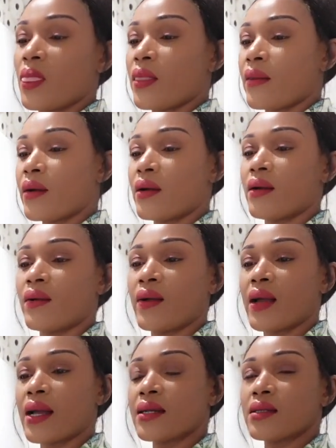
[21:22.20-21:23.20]
that
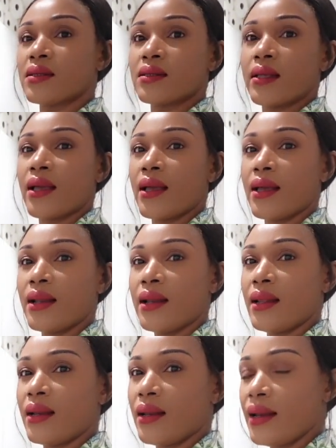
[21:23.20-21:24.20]
has
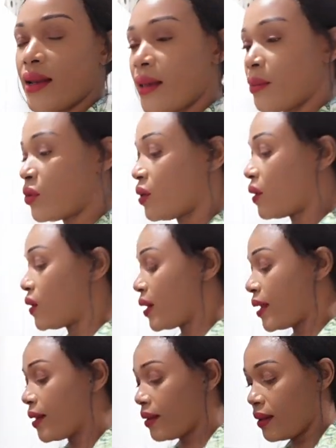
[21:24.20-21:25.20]
lemon in
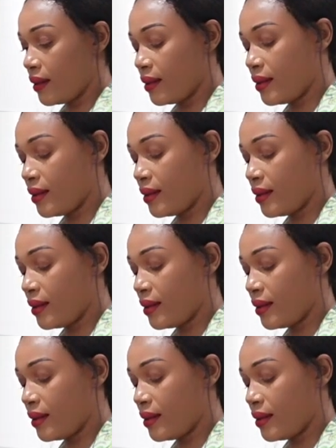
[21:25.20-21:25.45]
it,